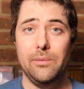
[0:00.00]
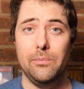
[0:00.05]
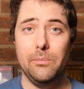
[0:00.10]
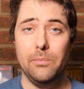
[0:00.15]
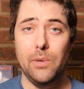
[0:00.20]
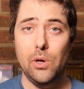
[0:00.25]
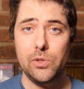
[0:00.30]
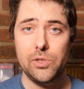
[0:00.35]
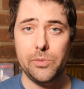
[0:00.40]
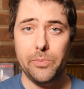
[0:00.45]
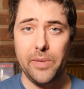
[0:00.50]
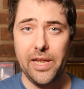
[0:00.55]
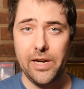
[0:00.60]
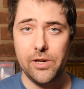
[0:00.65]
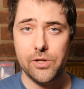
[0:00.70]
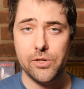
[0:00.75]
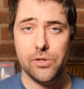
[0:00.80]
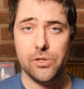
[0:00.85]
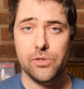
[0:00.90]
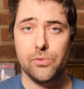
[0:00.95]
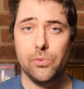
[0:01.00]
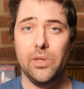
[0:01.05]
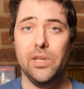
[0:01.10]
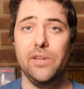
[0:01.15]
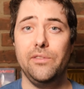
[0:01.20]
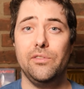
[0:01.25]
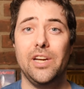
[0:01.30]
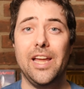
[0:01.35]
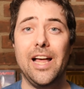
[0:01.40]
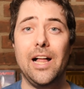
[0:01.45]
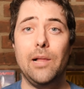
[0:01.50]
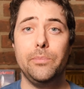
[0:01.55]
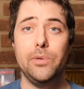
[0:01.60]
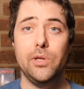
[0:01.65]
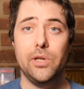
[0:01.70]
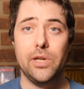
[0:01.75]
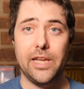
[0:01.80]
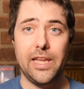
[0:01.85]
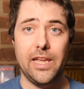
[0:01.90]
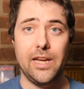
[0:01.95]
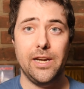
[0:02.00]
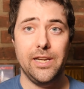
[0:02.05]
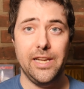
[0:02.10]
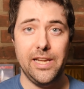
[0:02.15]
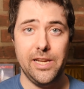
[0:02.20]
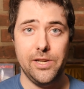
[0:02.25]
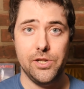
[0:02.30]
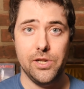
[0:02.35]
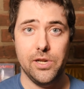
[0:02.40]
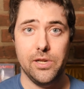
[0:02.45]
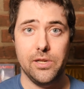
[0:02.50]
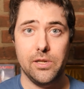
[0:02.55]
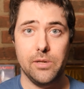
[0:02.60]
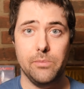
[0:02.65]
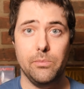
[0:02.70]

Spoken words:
Most managers will even help you to get an agent,